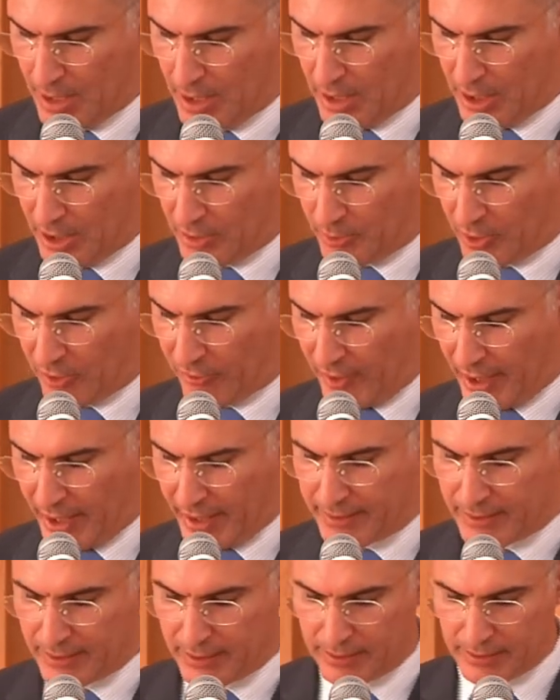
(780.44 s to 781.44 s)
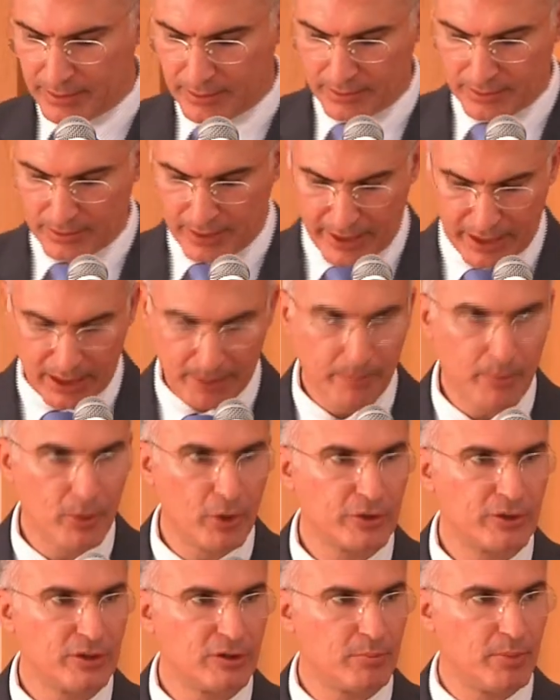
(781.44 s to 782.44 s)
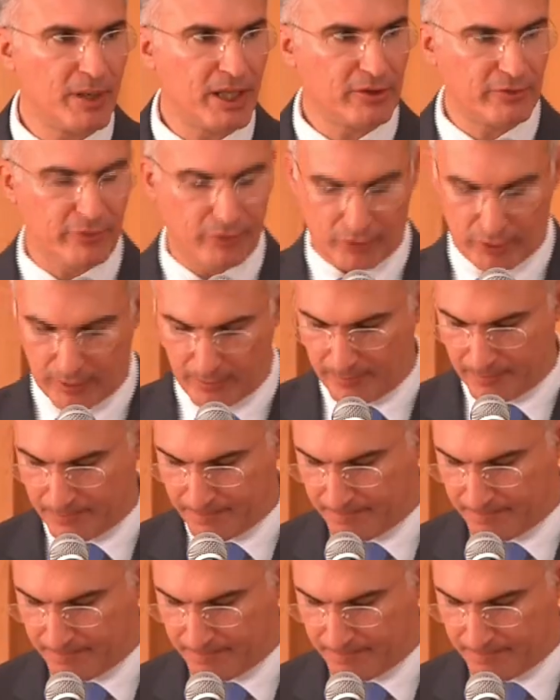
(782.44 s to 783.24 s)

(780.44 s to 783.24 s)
It provided an important platform